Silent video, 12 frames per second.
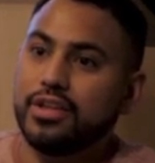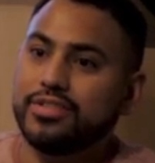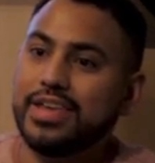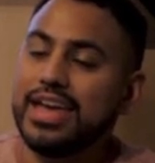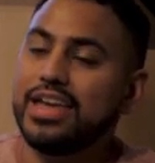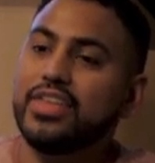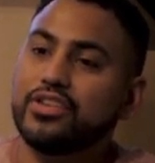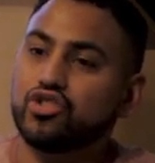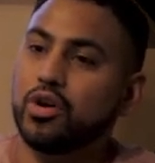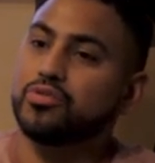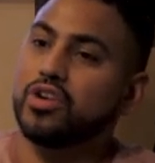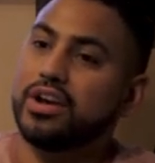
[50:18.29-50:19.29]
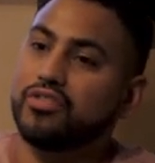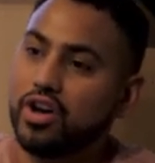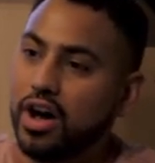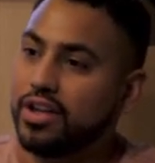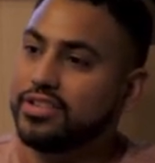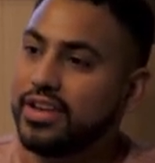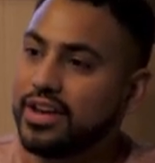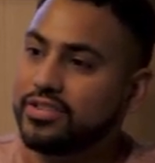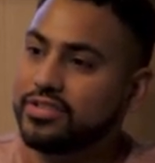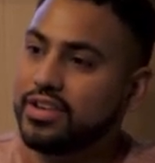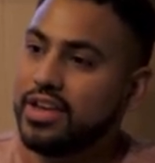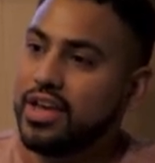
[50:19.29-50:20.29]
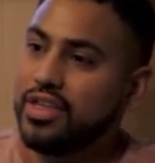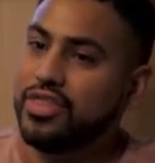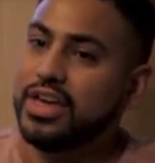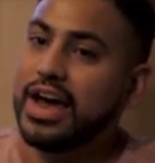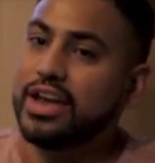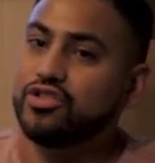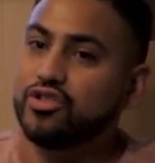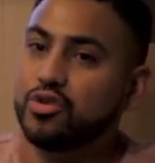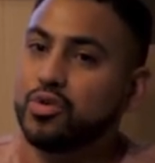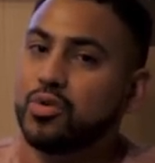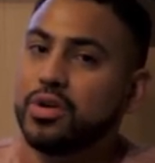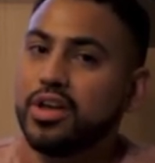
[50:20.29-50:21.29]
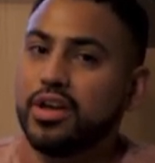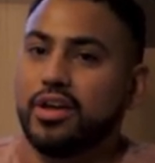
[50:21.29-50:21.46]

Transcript: taking that scripture out of context than I do